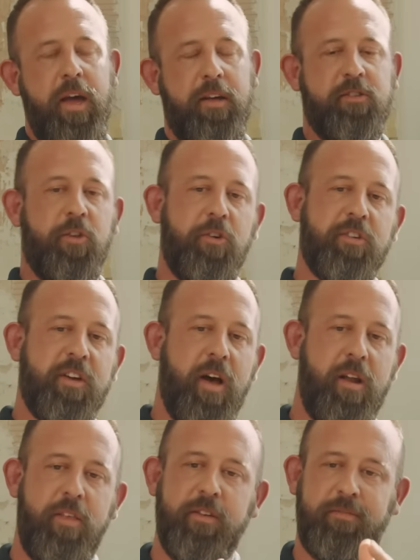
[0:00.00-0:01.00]
And so there's
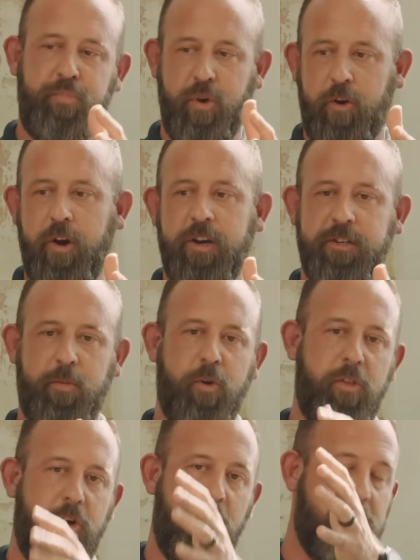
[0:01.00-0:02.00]
kind of this progression
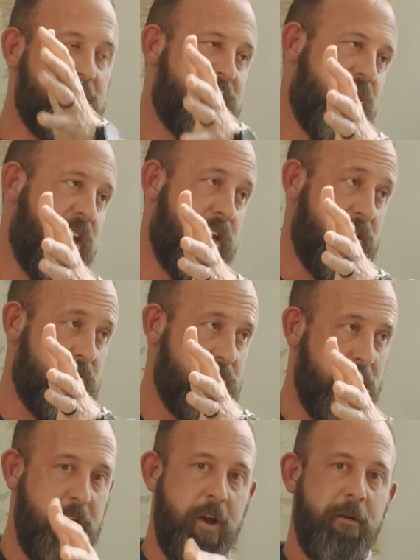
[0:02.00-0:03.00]
where they're on
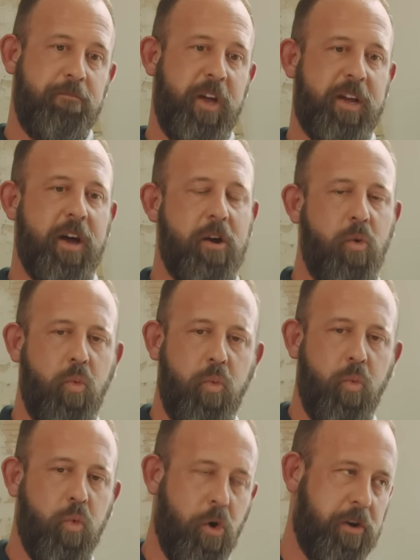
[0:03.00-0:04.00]
stage, they kind
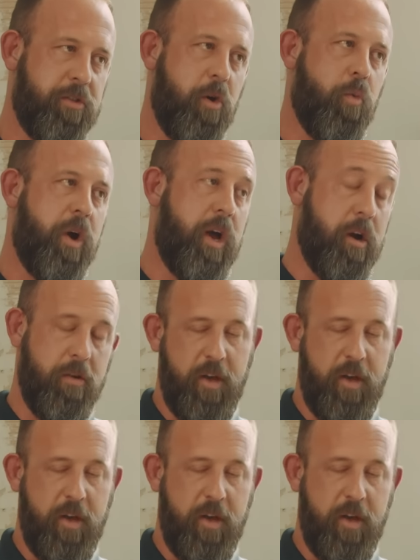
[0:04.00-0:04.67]
of work their way, or